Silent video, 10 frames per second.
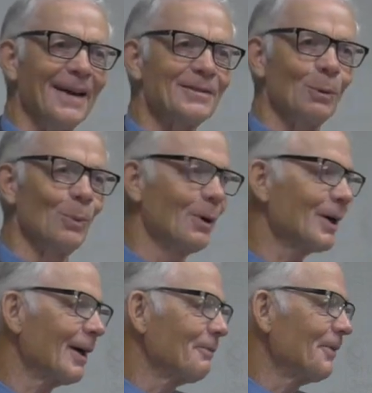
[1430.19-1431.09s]
So where
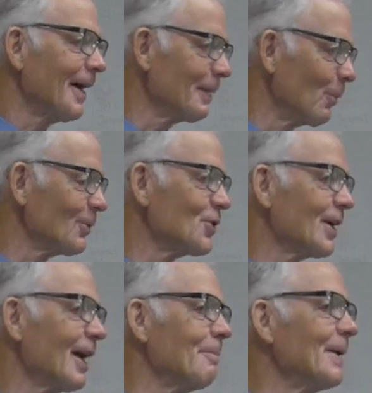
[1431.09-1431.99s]
can I find him? Well,
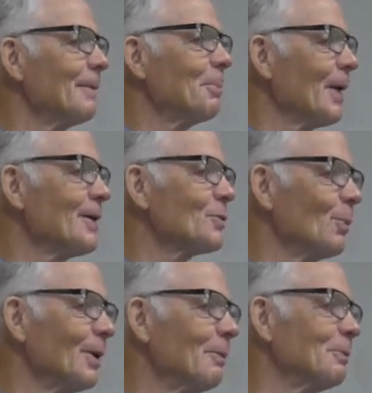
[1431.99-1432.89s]
she gave me a place
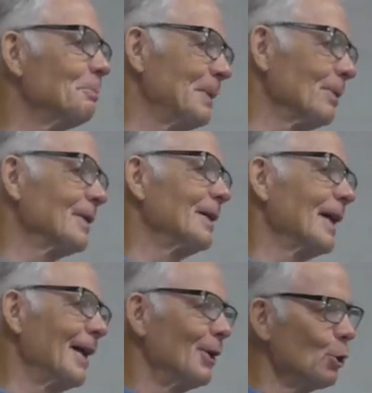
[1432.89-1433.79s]
where he was
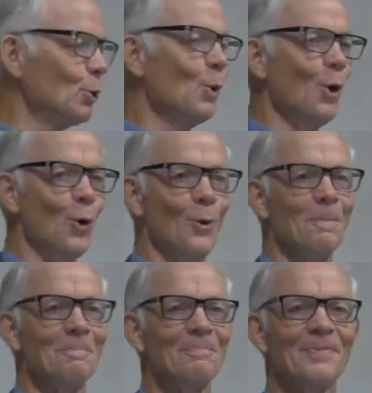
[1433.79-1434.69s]
building a new
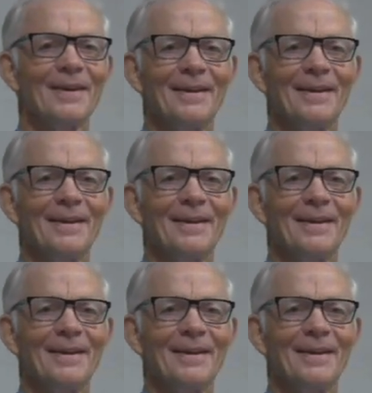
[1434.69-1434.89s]
home